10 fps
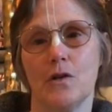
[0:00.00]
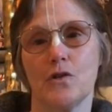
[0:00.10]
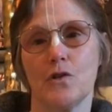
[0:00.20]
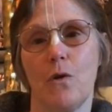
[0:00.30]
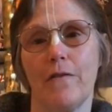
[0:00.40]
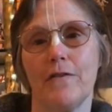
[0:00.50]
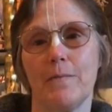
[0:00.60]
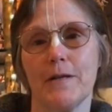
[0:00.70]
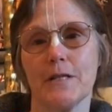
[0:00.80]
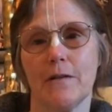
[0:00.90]
so I feel
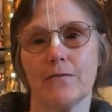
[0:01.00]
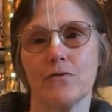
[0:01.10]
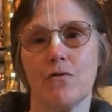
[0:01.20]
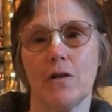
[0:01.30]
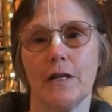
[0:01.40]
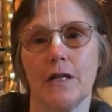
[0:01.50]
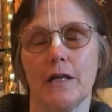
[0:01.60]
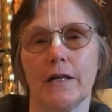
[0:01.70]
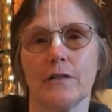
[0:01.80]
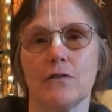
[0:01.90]
myself strongly
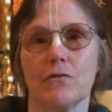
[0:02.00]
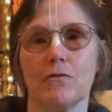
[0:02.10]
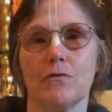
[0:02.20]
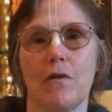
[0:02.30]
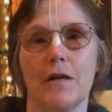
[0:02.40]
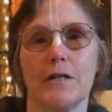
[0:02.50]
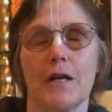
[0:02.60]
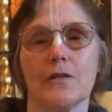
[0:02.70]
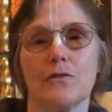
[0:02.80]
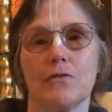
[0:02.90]
connected to the
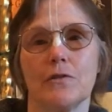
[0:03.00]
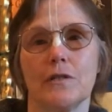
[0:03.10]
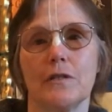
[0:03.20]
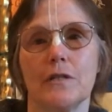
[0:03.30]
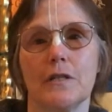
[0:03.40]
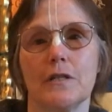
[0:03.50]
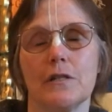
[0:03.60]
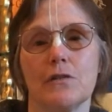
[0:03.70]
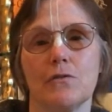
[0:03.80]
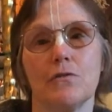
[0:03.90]
Radhadesh, to the
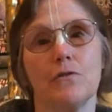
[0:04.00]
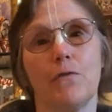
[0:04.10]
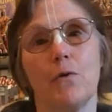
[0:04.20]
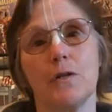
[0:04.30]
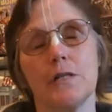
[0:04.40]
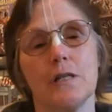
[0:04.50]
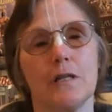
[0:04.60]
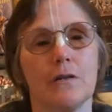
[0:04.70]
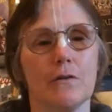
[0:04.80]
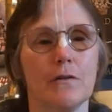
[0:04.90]
deities, to the devotees
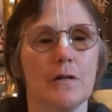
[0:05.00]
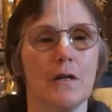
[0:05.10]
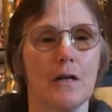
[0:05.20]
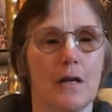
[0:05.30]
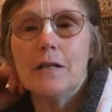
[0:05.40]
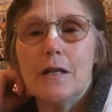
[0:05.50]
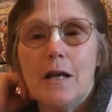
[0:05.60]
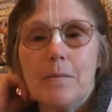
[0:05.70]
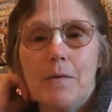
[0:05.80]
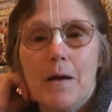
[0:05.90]
here. And then
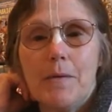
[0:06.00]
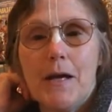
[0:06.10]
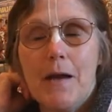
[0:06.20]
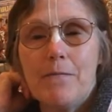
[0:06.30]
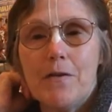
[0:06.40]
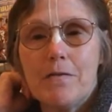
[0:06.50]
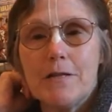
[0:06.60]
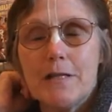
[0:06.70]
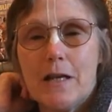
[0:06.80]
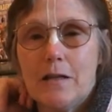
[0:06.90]
I became very
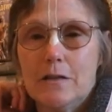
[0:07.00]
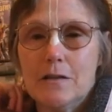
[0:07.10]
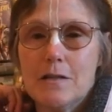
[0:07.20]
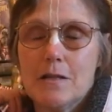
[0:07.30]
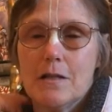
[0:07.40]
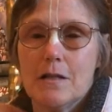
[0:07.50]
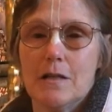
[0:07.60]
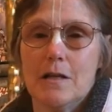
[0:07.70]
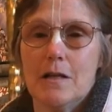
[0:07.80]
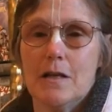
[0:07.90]
settled.
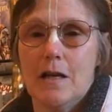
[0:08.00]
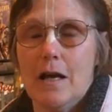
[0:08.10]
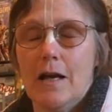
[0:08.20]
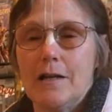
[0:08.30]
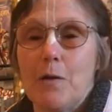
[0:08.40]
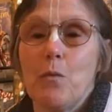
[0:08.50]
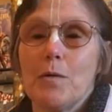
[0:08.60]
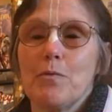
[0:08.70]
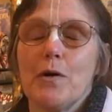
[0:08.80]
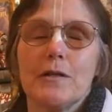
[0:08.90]
And at
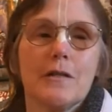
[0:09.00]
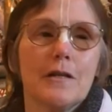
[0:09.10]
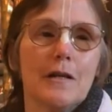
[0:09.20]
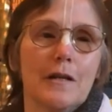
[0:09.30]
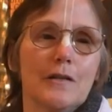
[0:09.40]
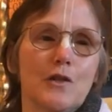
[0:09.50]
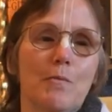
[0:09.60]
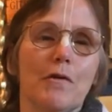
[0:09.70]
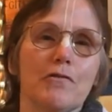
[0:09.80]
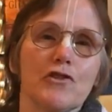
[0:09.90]
one point,
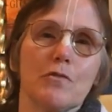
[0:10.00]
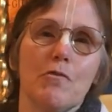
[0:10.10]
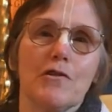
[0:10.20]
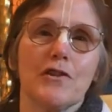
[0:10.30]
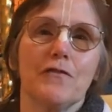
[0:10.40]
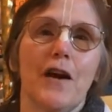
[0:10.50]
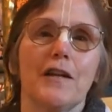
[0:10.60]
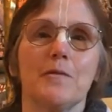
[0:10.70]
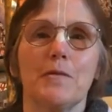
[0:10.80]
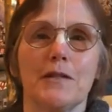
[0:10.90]
Tamal Vishnumaraj
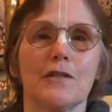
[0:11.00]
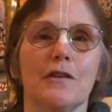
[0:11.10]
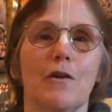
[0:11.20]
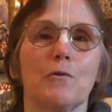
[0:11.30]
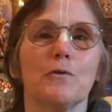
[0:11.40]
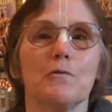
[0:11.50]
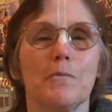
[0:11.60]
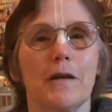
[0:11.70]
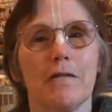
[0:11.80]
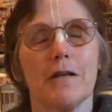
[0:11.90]
invited me to go to
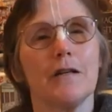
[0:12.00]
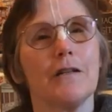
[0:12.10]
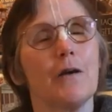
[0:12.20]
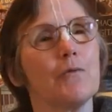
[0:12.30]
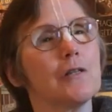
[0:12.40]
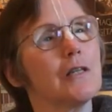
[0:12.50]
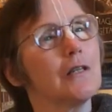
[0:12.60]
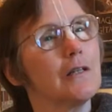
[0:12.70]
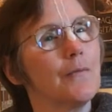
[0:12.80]
America. That was in,